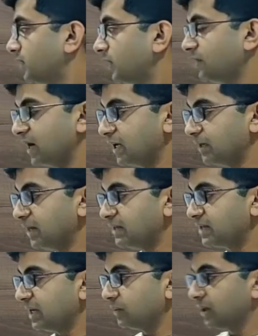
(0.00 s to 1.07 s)
divided by
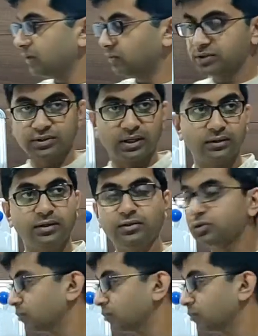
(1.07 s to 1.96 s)
start value, which is 100.